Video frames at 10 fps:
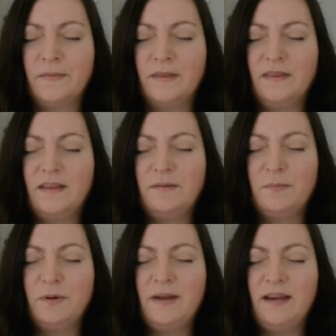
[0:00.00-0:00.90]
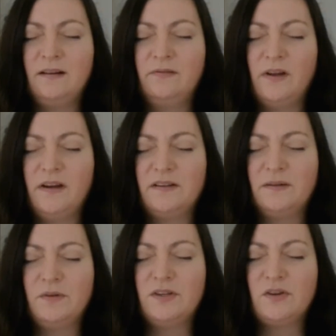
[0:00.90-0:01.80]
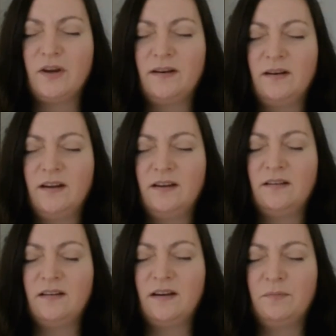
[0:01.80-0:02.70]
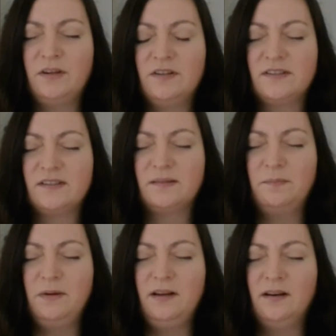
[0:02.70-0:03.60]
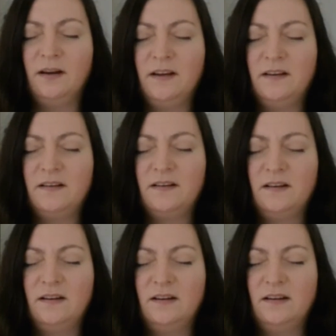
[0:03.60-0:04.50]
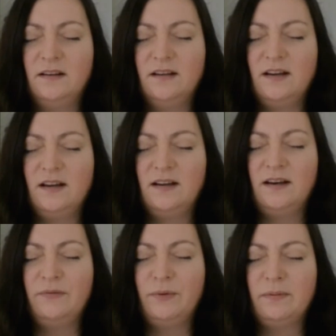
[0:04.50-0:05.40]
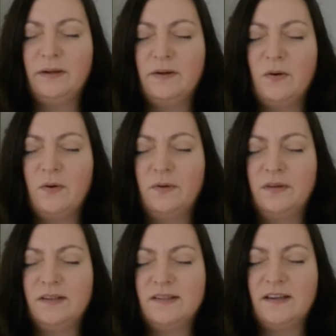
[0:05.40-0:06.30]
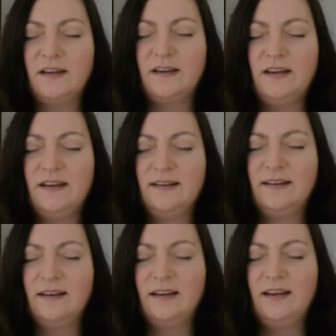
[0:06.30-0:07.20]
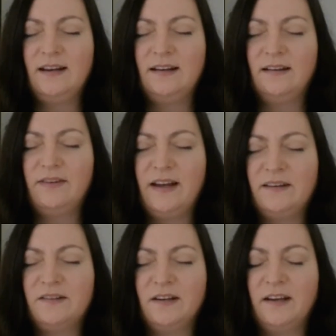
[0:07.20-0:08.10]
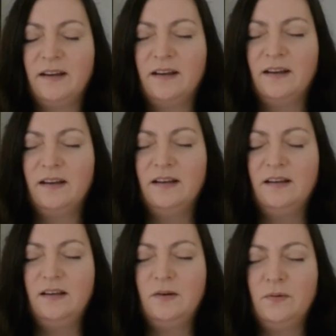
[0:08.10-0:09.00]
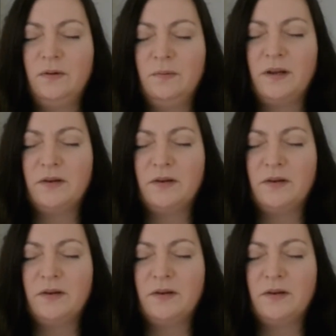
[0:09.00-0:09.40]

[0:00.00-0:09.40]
That we're made of light and we shine light and we just be light. And everywhere we go, there's like a healing effect, or like, you know, you might go